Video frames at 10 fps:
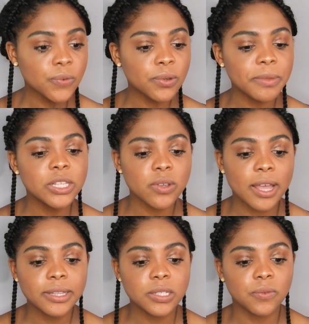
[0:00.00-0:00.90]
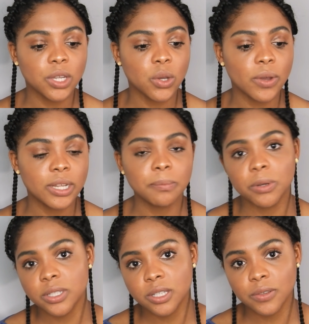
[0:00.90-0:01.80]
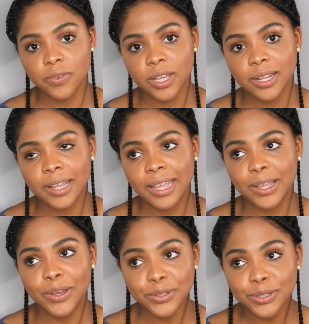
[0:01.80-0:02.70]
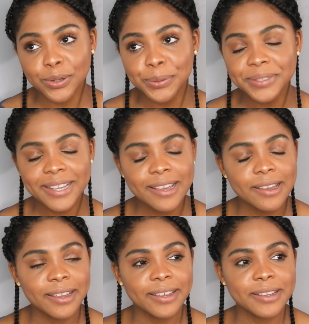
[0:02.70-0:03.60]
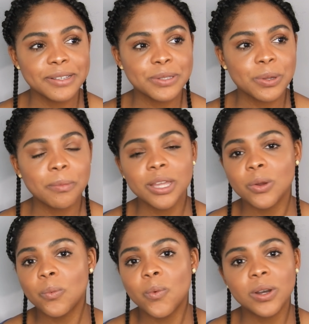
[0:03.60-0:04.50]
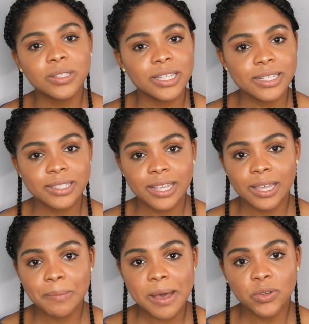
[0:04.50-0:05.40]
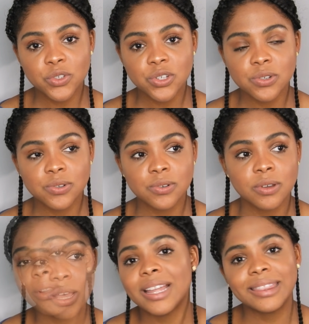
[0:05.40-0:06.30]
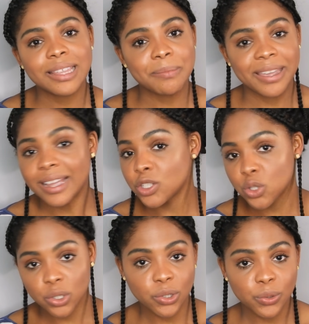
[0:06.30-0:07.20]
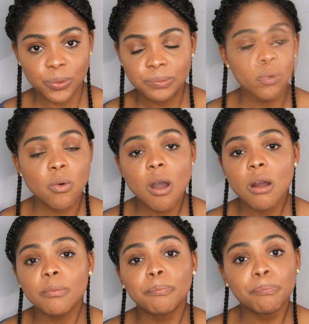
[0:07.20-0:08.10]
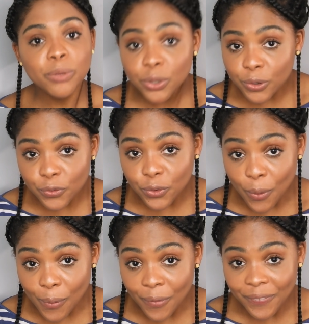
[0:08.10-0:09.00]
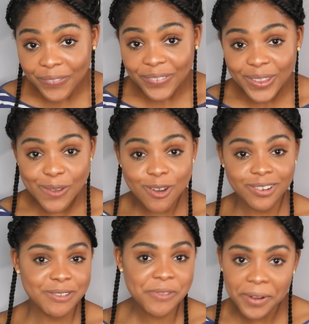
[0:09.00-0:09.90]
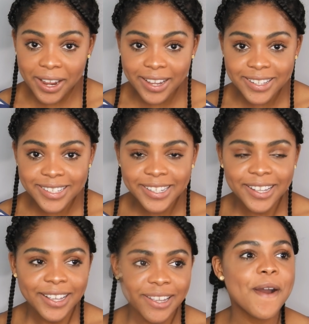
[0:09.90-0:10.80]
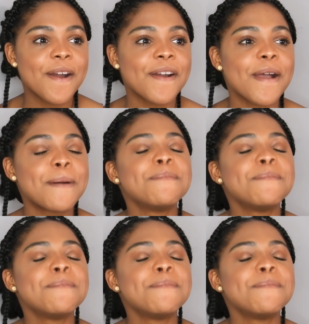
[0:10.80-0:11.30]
So for me to end this video in a positive and a good note is no matter what they say about you, don't let them get to you. You are beautiful, you are great, are